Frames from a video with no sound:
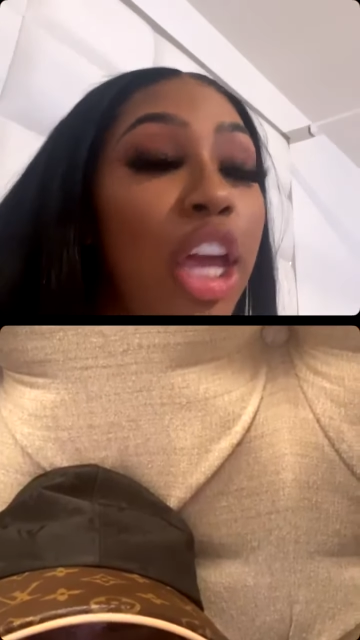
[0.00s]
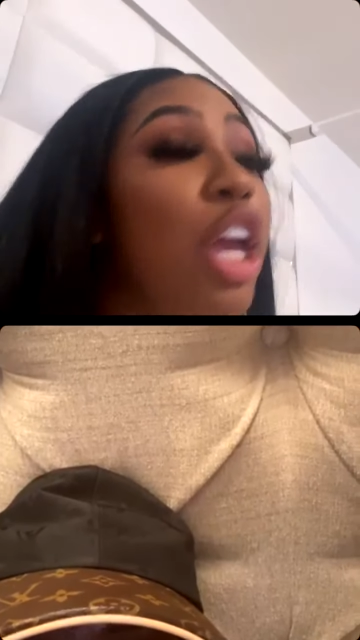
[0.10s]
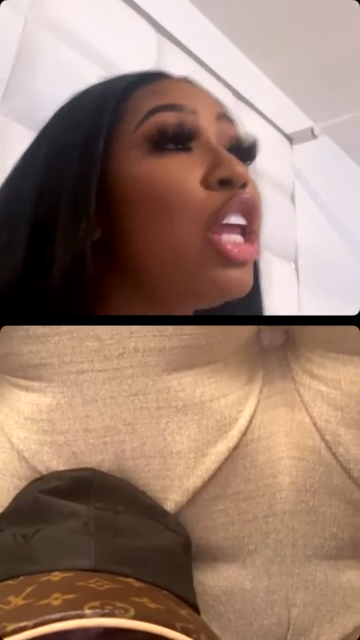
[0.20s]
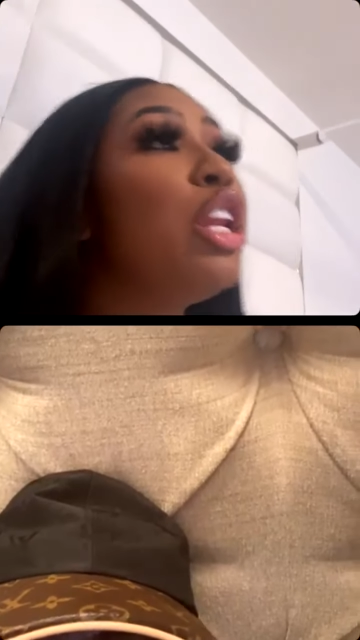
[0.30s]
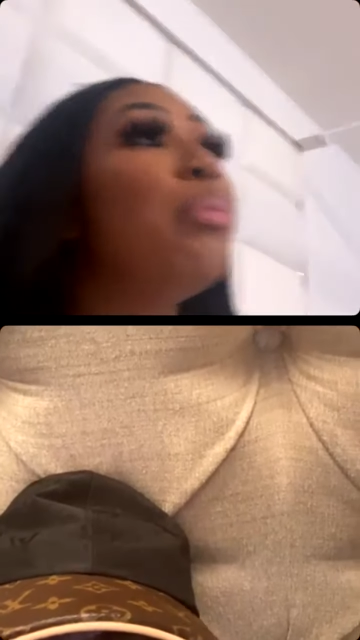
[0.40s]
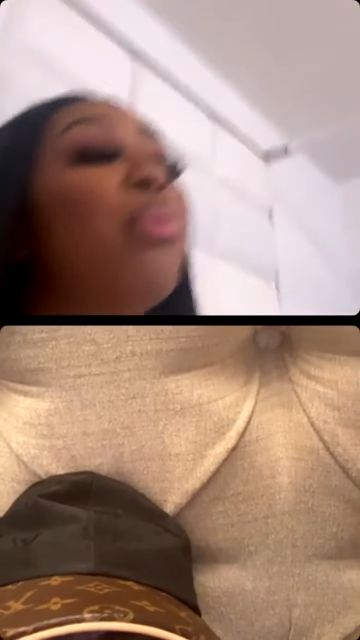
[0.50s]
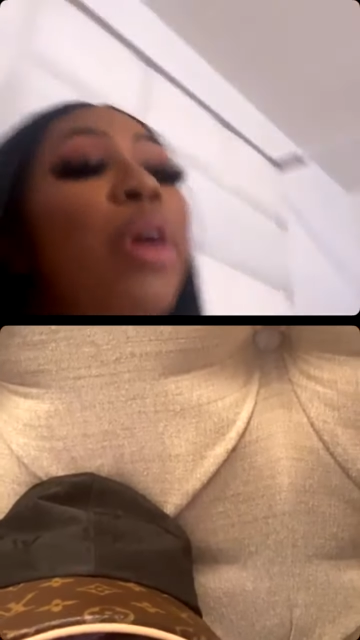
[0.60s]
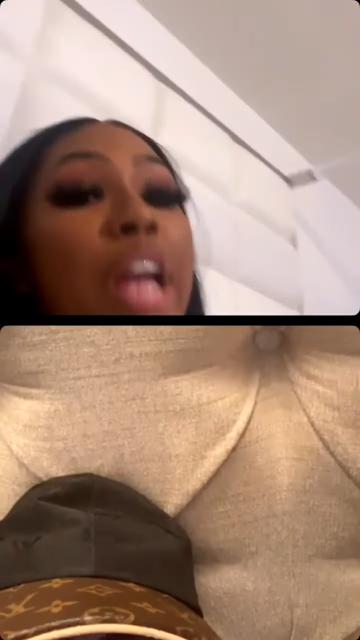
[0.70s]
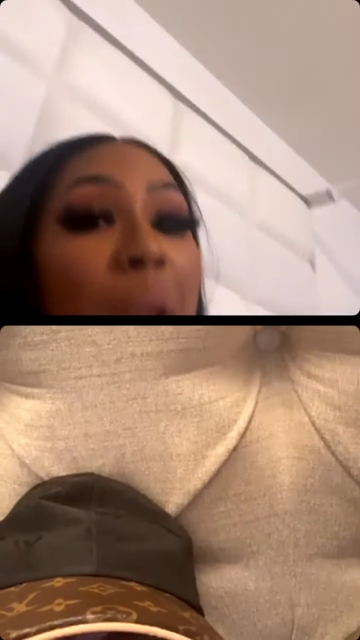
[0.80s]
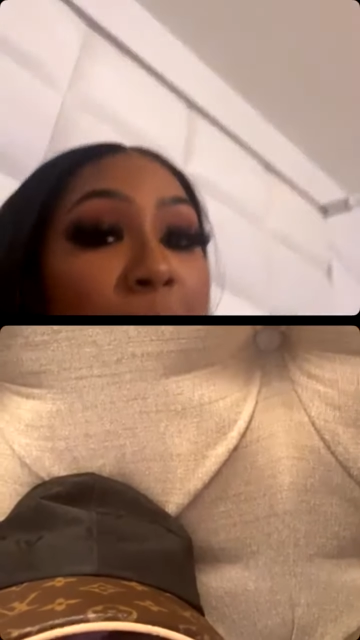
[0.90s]
And the
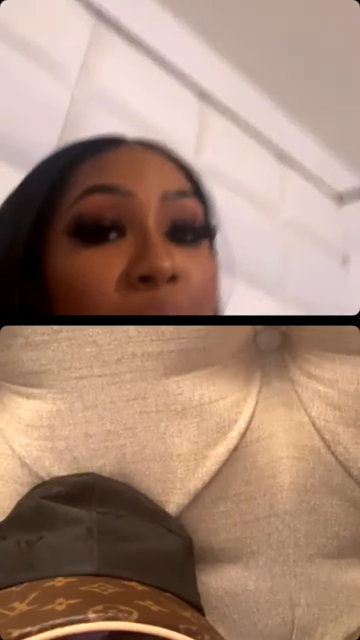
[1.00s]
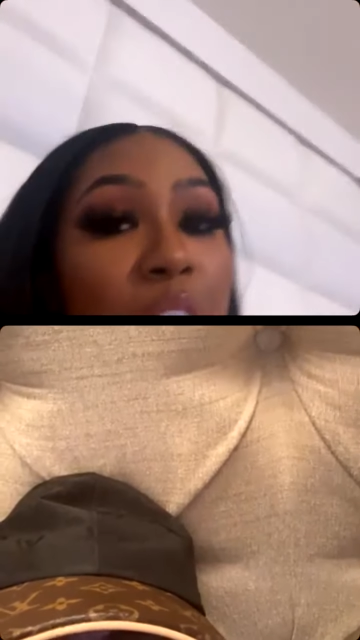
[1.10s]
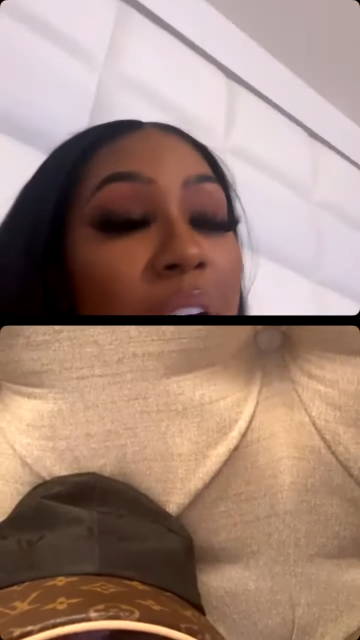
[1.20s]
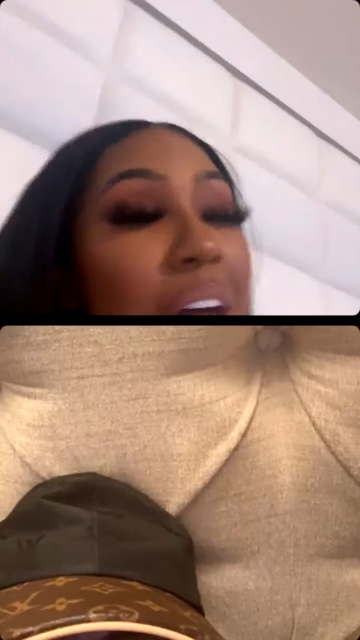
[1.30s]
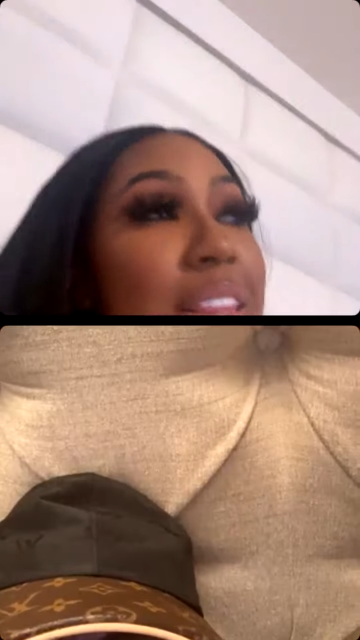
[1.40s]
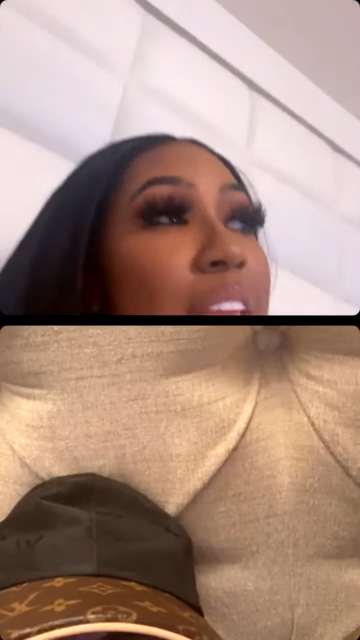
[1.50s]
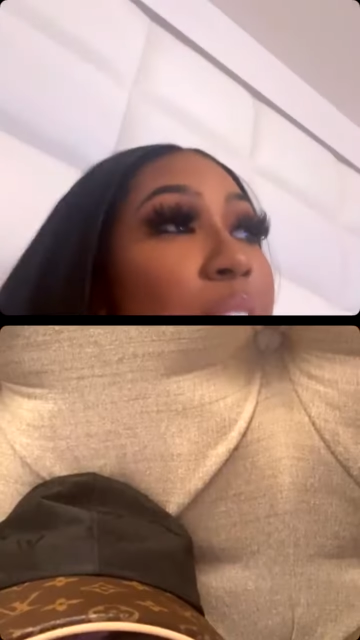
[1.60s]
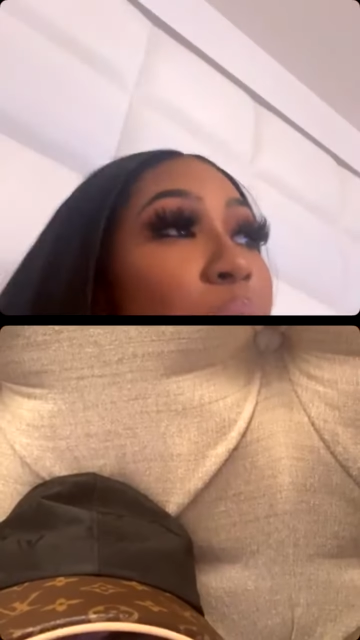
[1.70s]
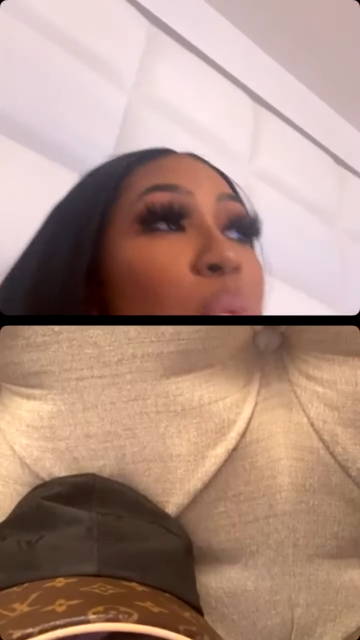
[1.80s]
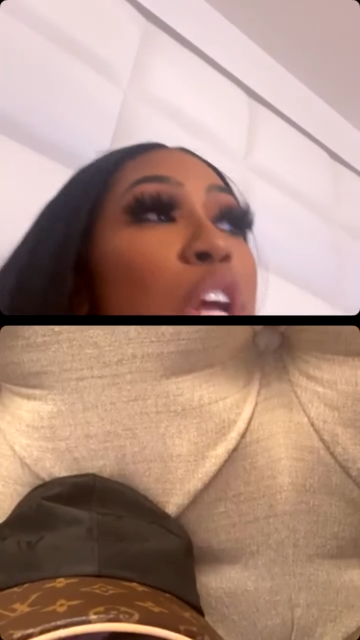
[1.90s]
boy came over there, I
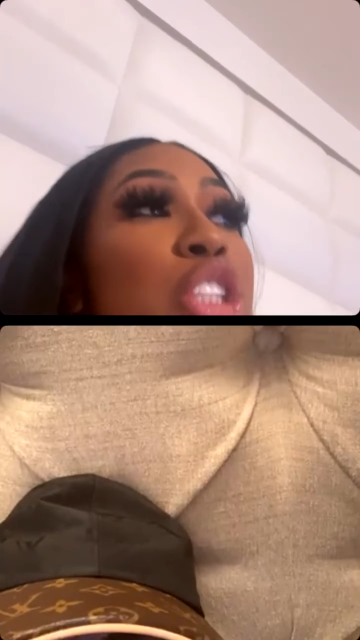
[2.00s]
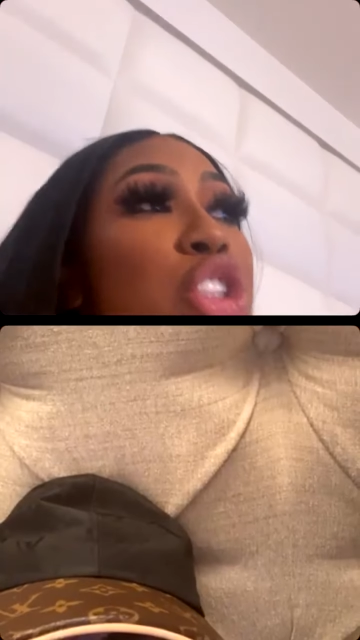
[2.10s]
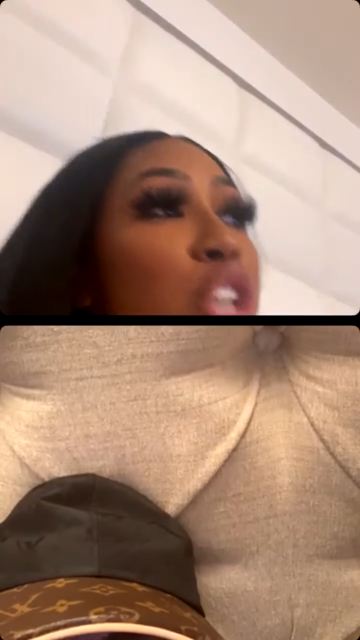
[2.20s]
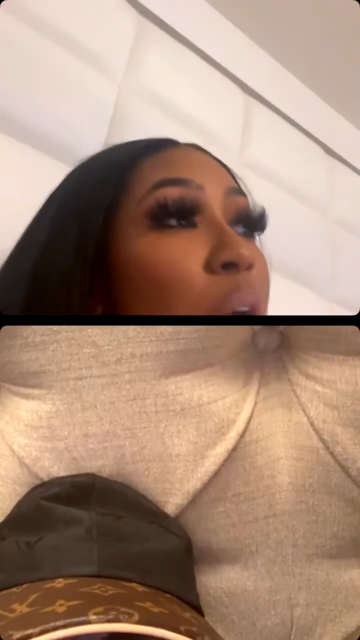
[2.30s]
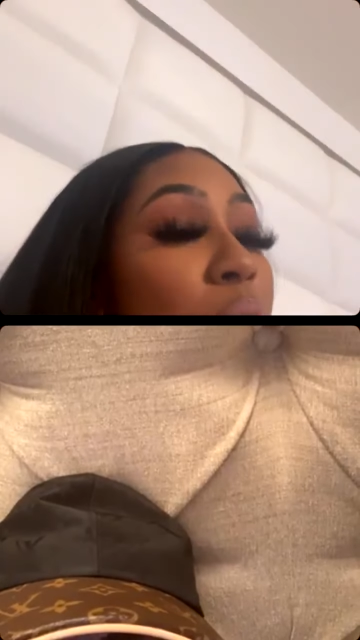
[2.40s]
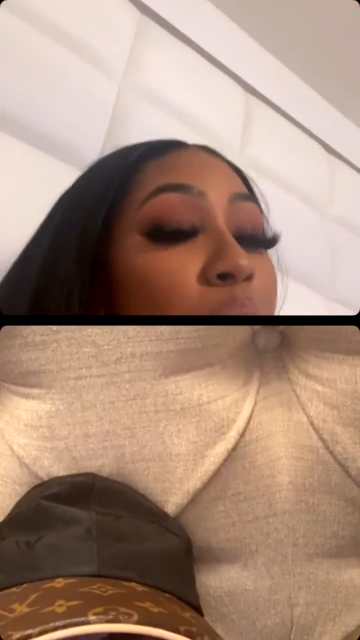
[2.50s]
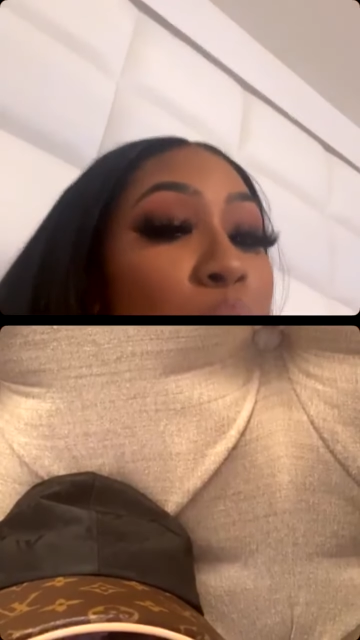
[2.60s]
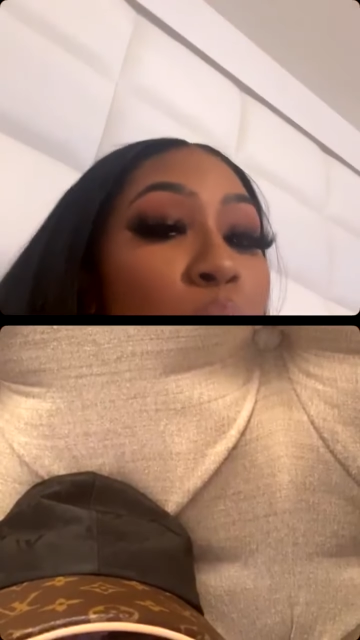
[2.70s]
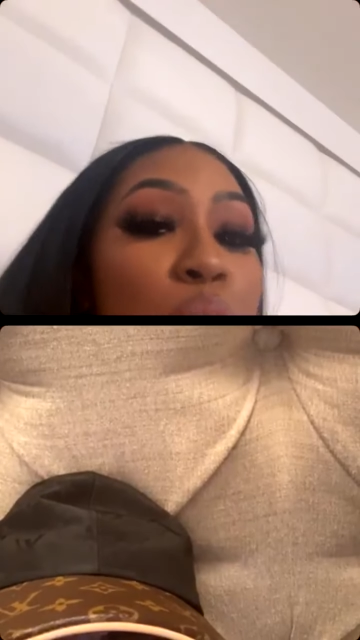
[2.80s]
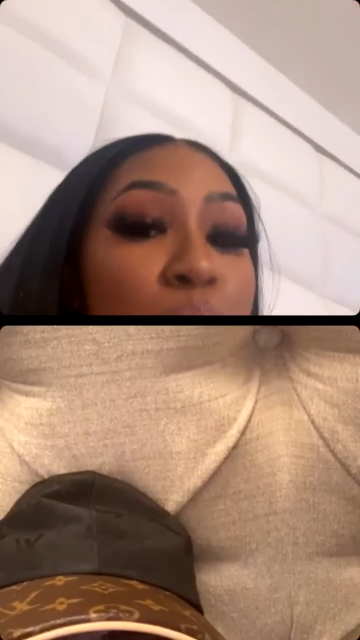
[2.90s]
think, with his shirt
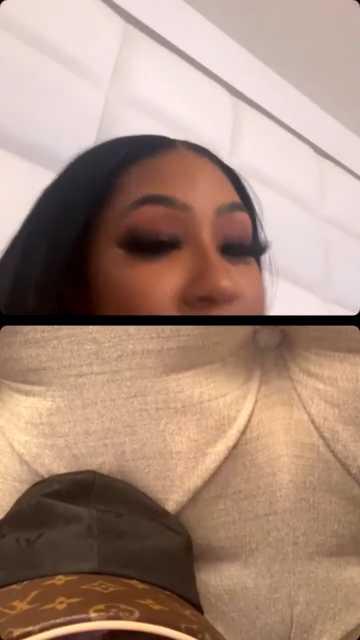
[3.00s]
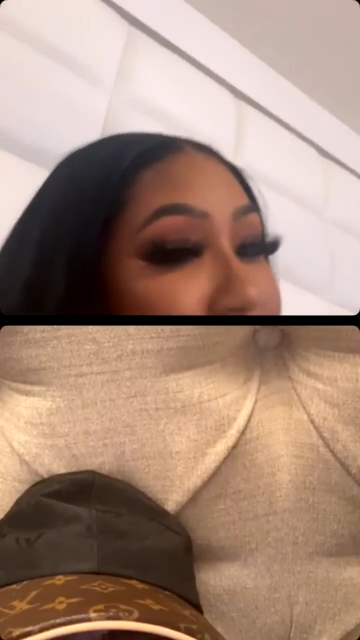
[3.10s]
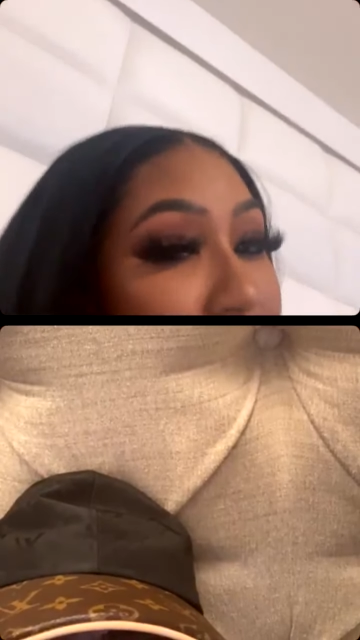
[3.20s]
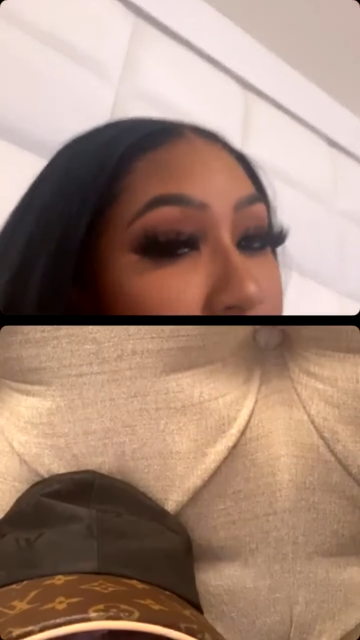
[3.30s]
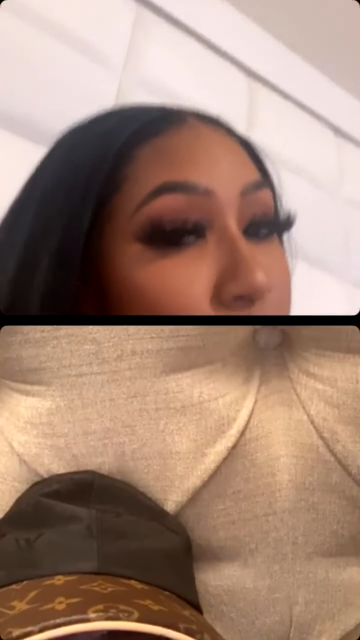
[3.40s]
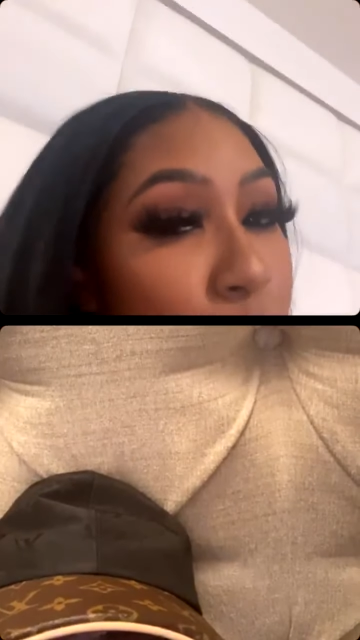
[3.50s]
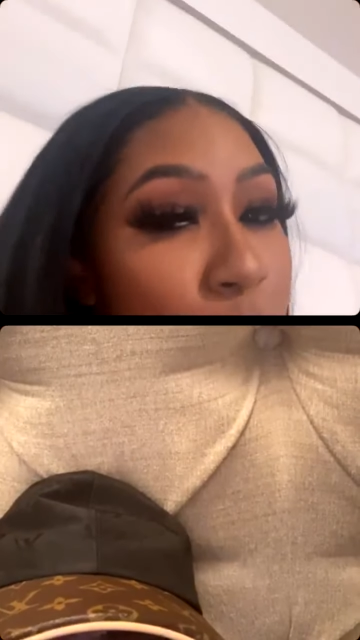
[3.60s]
off, or you was standing on a